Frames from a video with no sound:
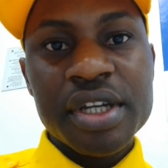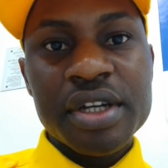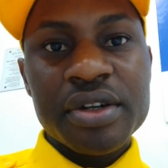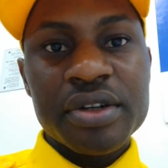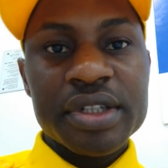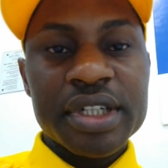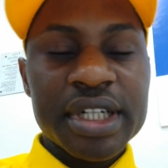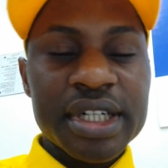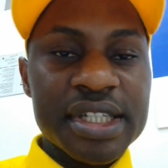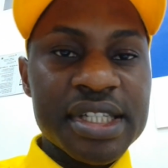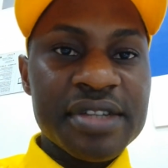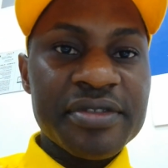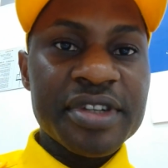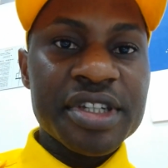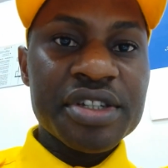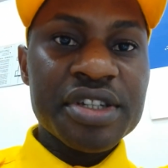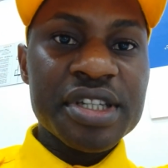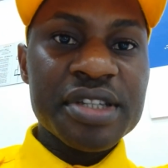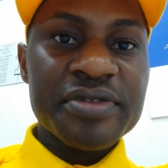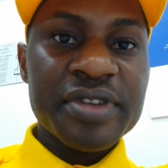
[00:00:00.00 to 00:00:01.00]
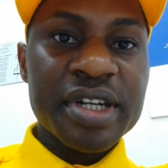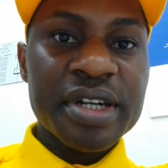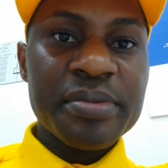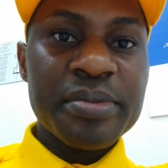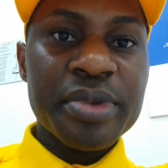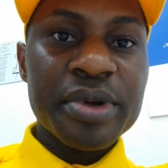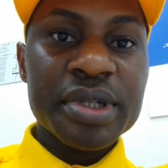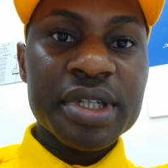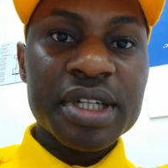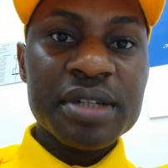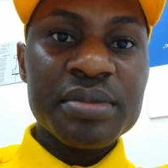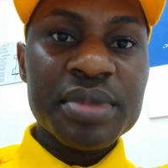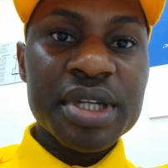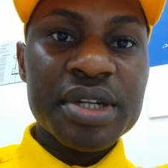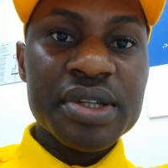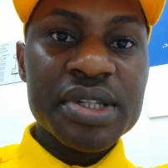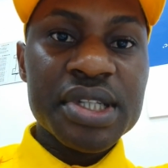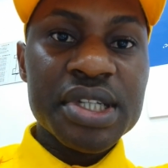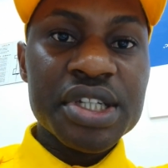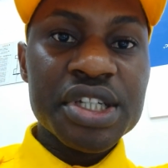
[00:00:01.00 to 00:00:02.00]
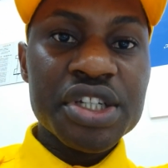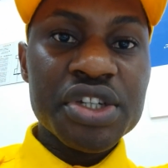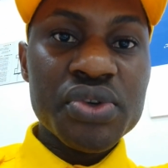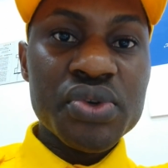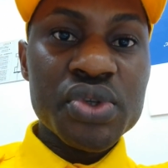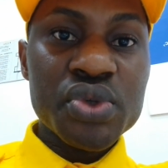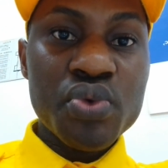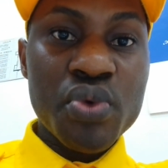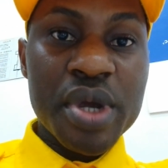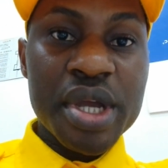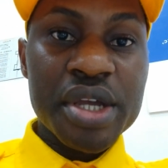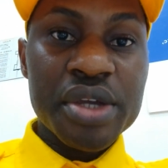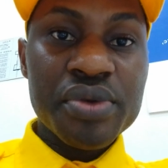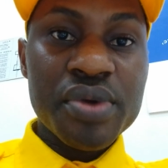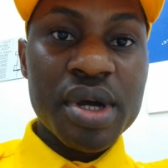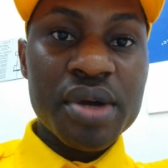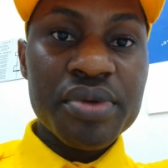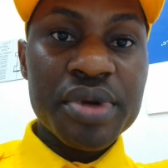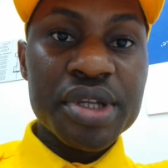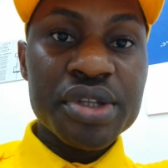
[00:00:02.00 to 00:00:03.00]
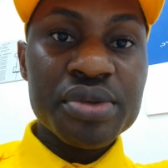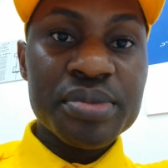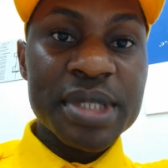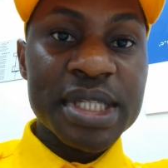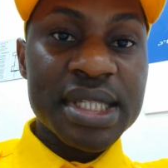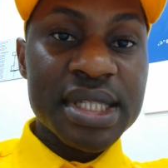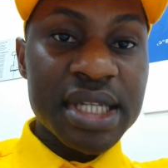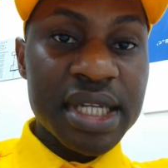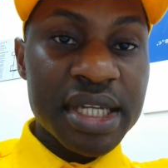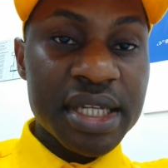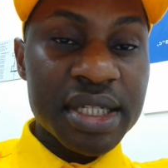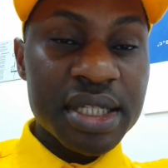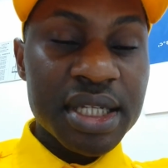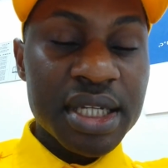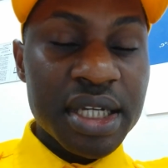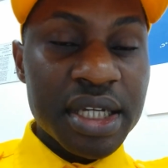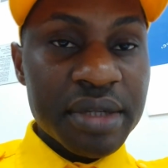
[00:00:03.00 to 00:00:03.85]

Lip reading: Hotel reservation is very important because it shows where you are going to be staying,